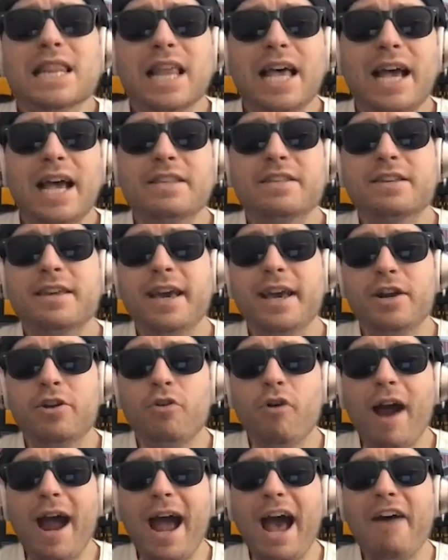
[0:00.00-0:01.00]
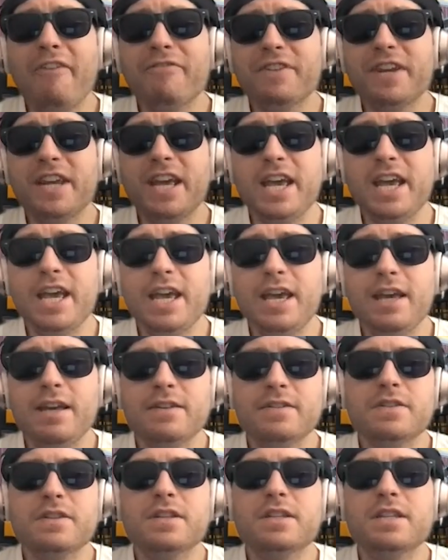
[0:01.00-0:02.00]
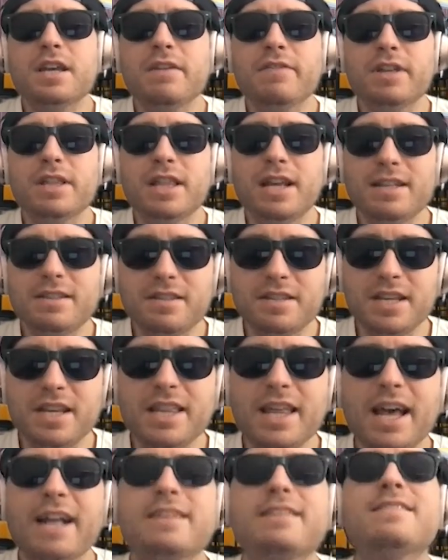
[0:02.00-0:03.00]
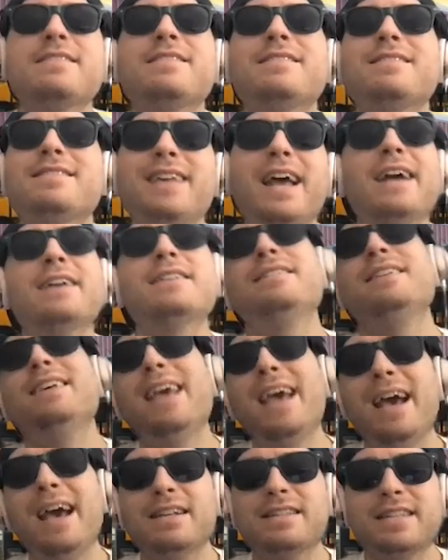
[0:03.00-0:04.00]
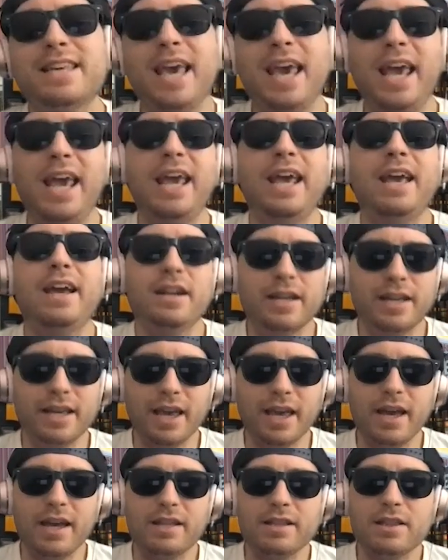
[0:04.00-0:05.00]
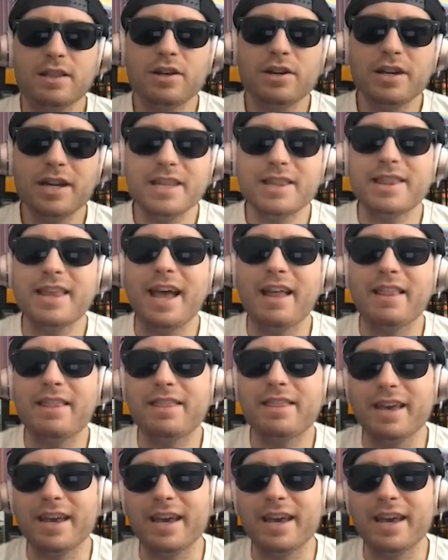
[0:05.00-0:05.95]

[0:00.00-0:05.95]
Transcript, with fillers: Let's get crafty. Stephen, let's see that sexy ass can again. Look at that